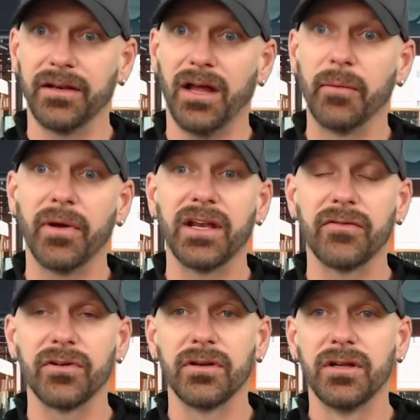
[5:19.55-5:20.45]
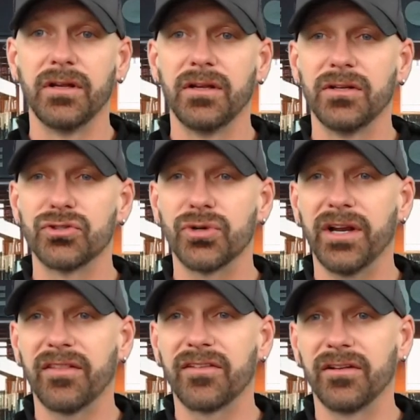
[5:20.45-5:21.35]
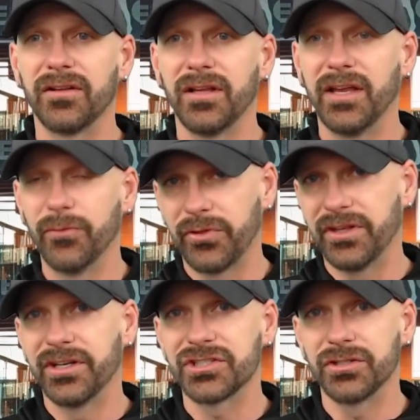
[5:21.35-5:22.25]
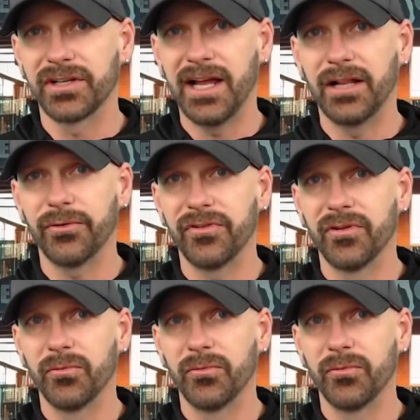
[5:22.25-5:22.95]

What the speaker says: I might even try and still, even with the additional calories,